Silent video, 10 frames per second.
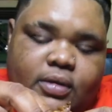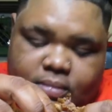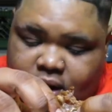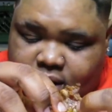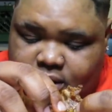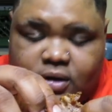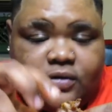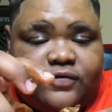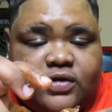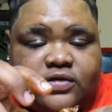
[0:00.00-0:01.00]
But I am going
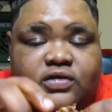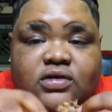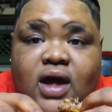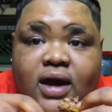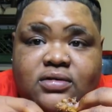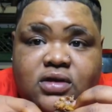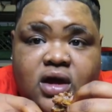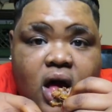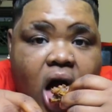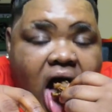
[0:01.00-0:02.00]
to finish this
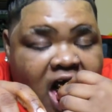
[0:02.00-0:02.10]
oxtail.